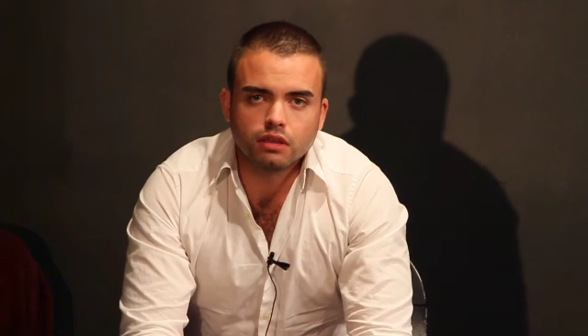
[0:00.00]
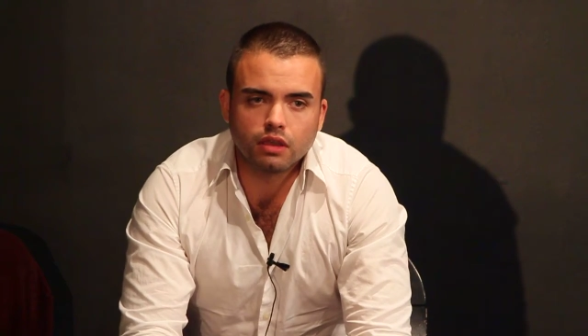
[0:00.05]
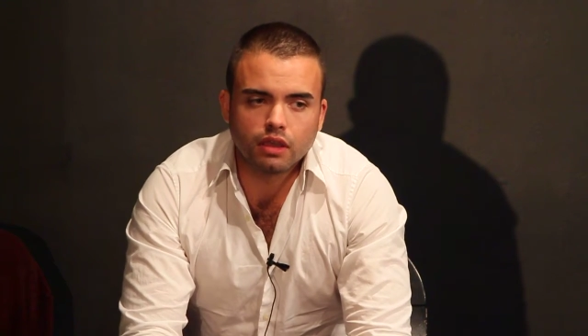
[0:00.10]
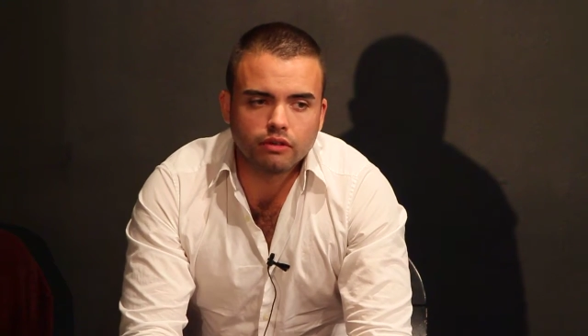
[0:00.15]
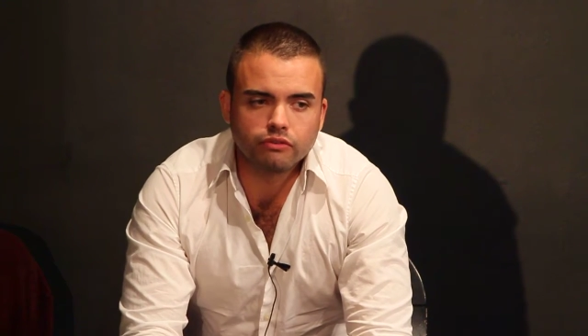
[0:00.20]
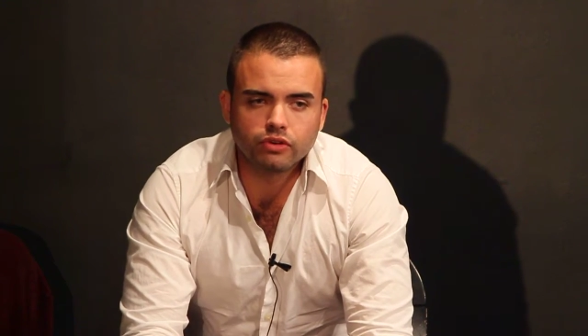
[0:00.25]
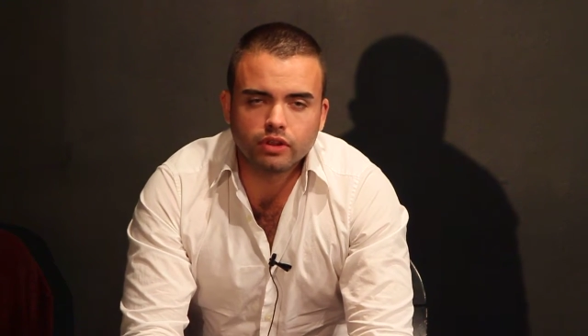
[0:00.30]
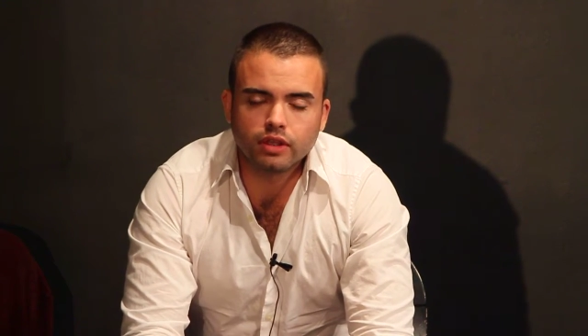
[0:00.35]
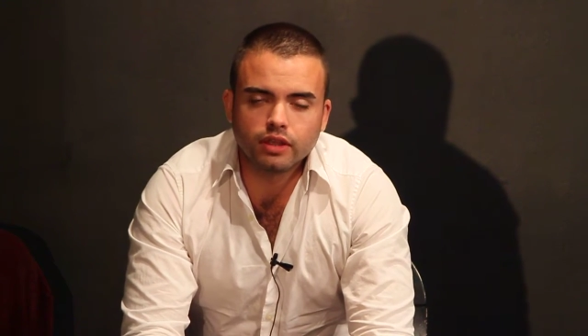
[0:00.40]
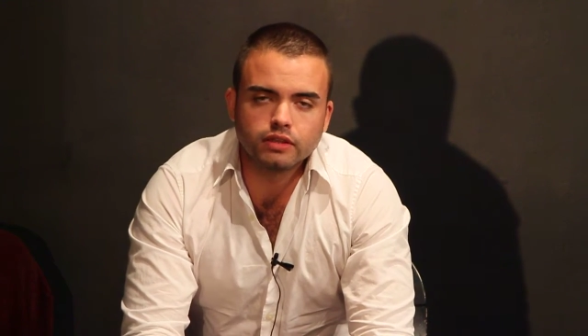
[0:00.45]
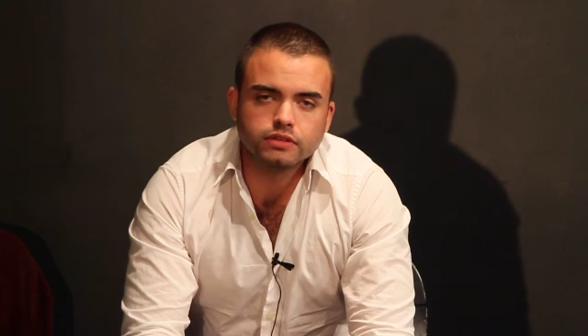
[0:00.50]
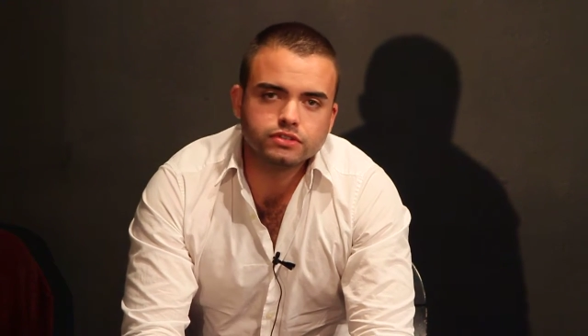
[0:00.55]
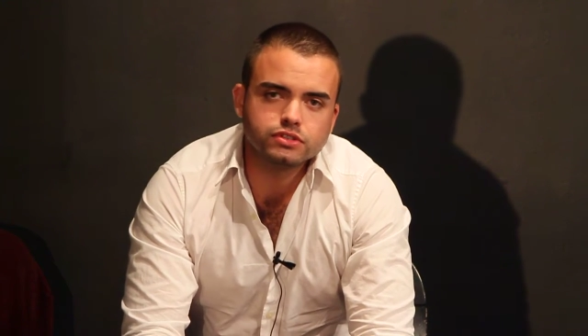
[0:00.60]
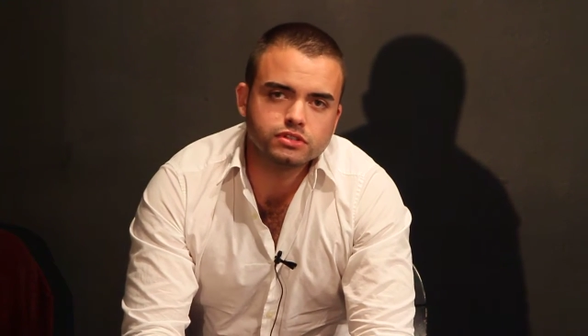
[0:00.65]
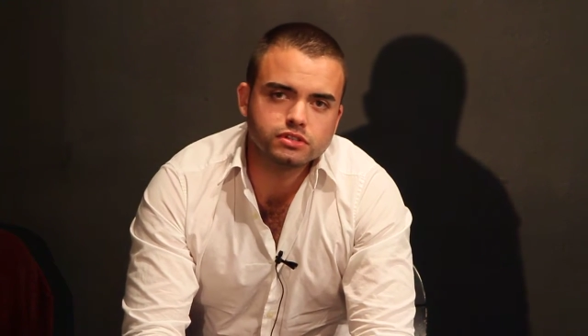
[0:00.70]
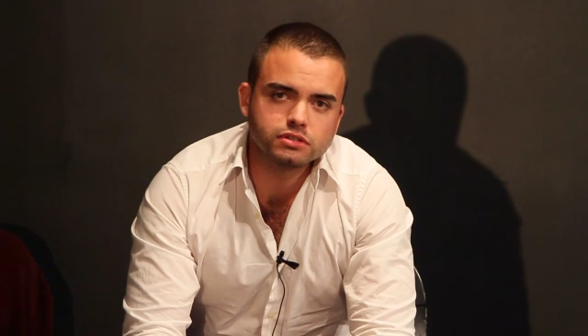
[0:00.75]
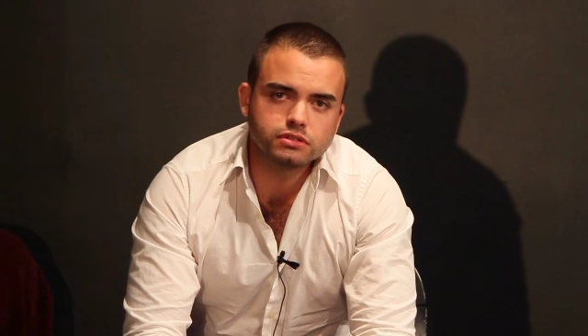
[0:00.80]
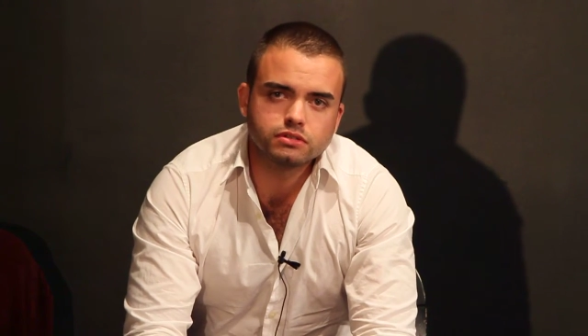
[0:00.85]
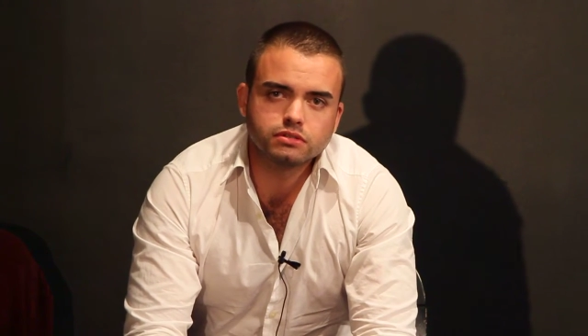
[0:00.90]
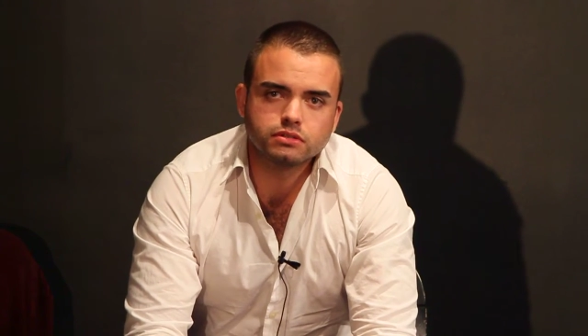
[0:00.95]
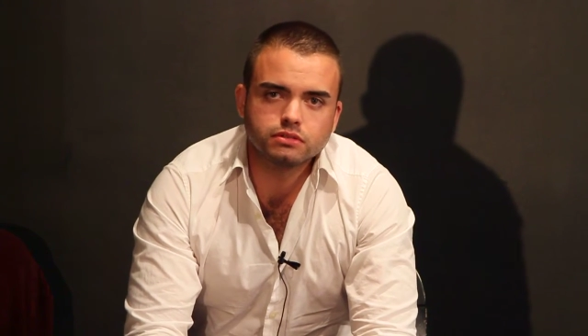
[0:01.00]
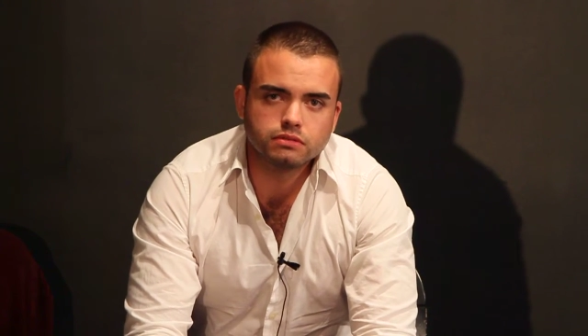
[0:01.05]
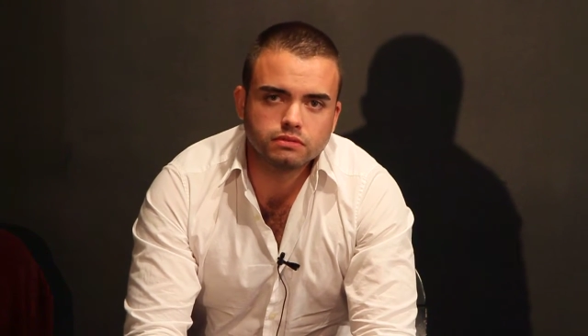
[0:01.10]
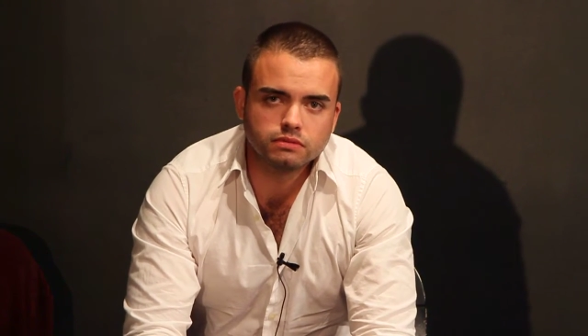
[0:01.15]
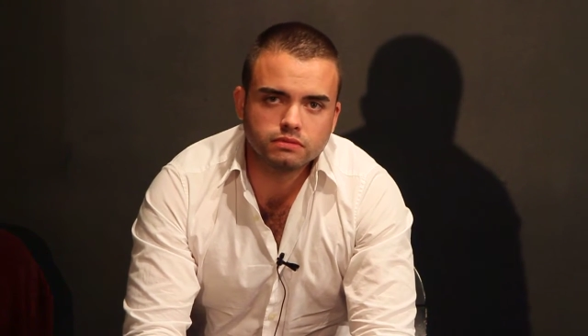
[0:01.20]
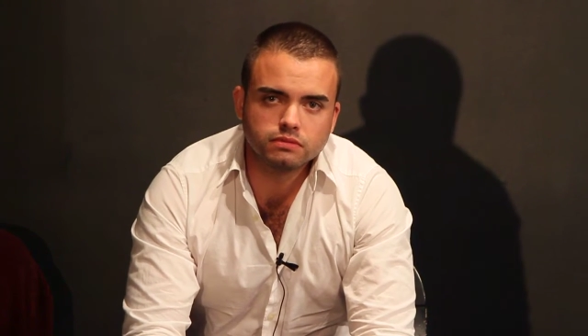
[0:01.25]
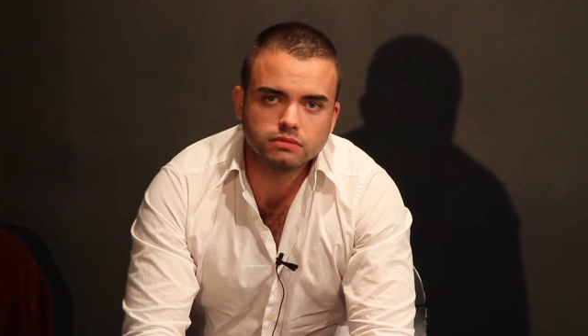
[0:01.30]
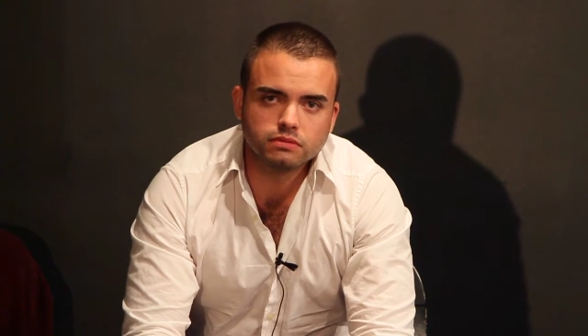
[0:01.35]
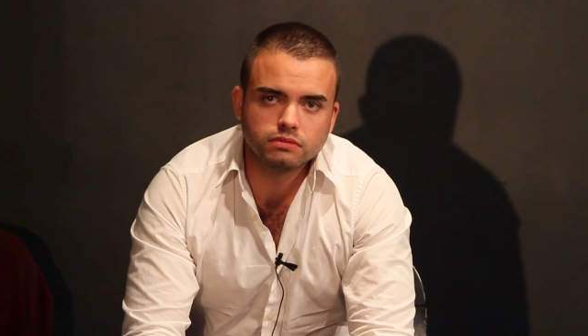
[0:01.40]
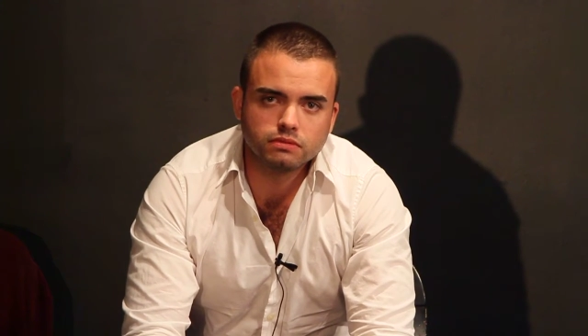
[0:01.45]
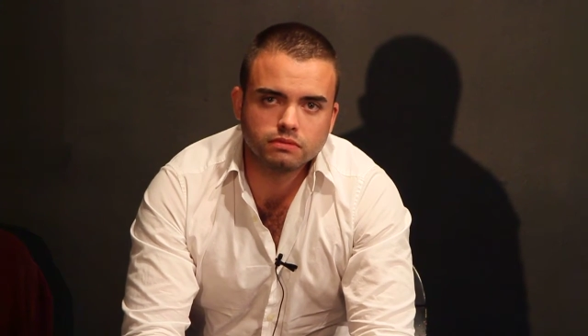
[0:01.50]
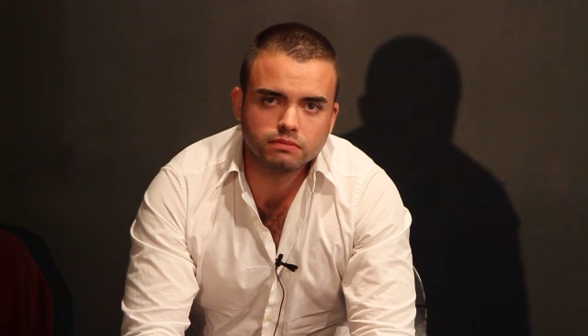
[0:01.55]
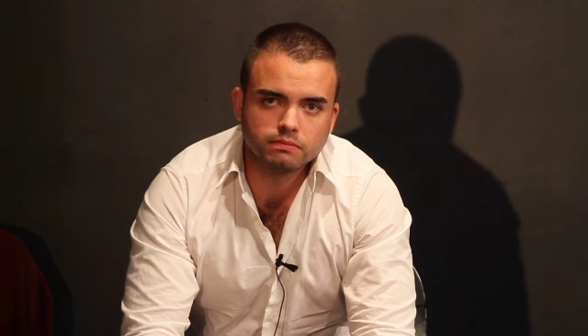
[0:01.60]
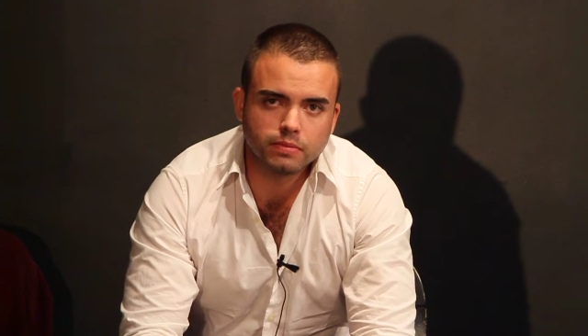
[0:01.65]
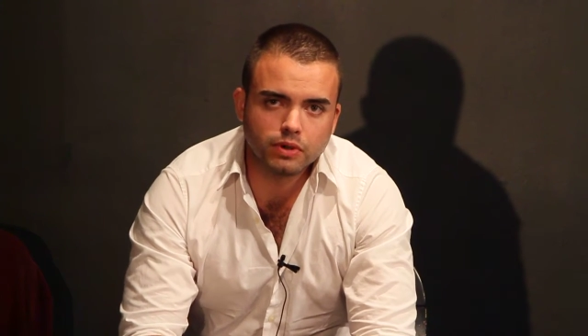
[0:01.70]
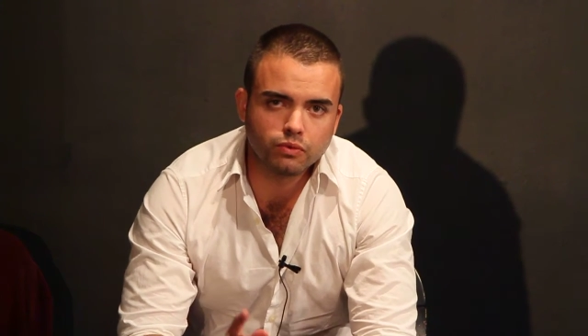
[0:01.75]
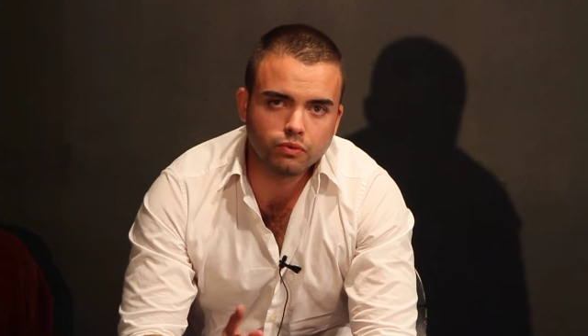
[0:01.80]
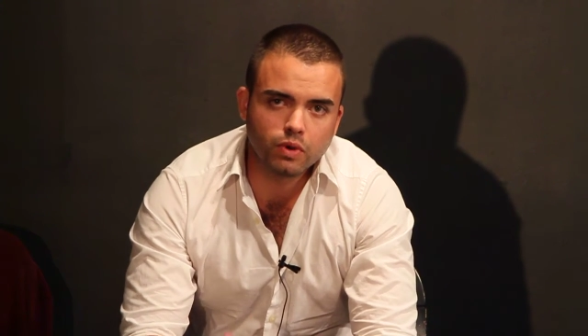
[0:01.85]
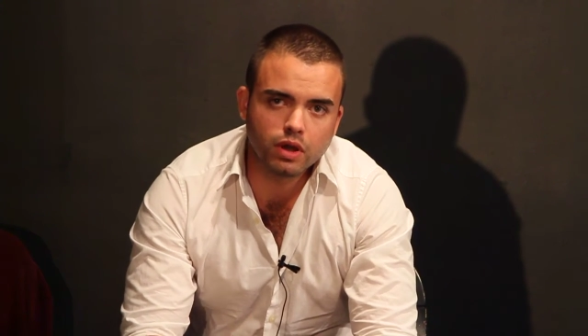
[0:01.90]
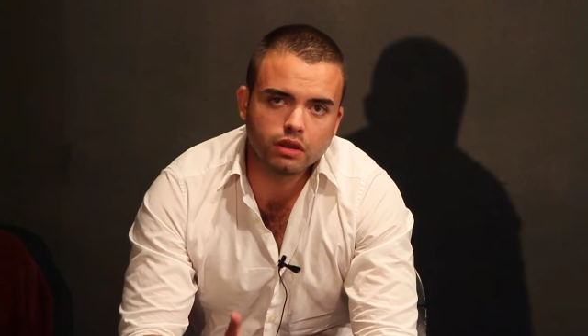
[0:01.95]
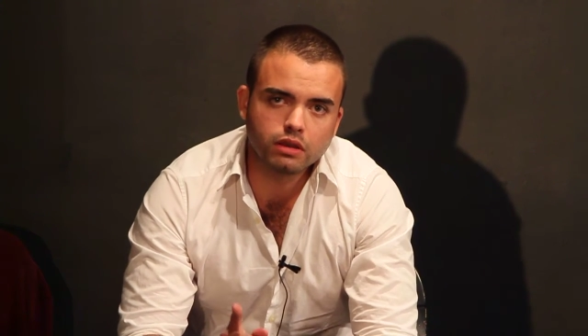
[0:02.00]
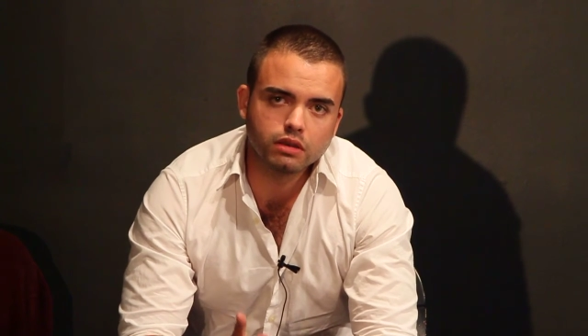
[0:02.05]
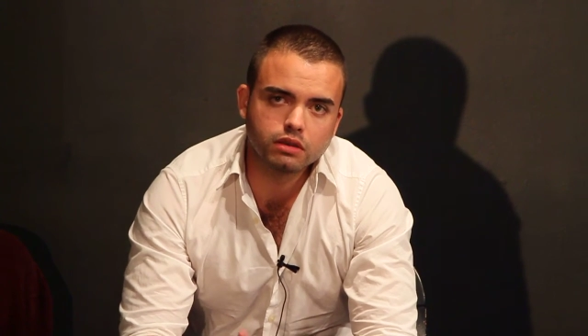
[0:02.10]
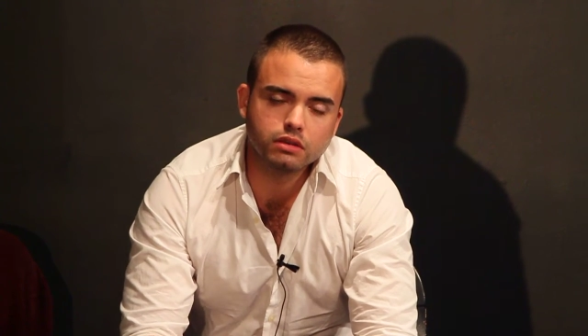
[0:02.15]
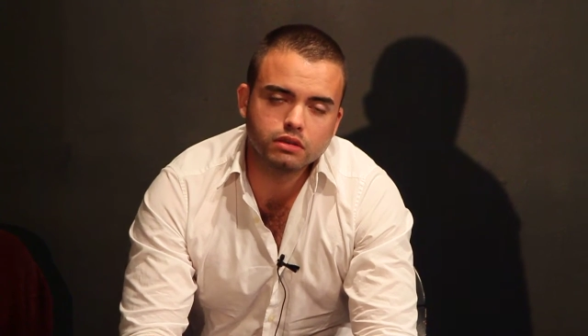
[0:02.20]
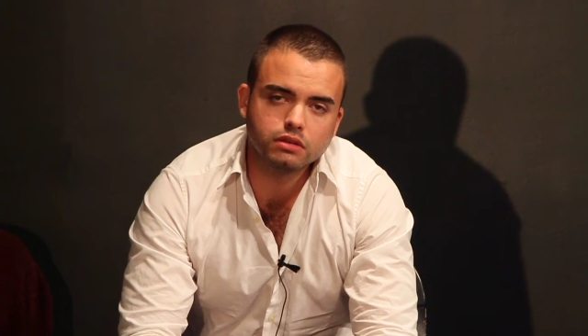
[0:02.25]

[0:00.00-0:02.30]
Every inch but one.